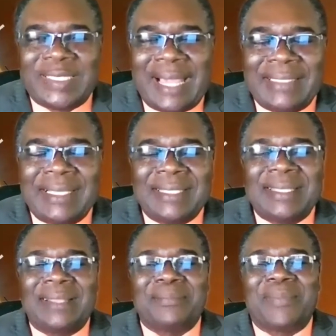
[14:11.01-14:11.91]

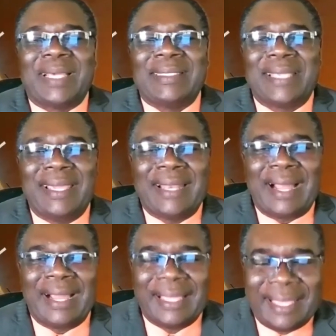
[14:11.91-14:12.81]
emphasizes it by
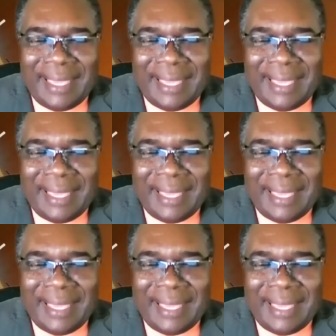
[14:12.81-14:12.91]
saying,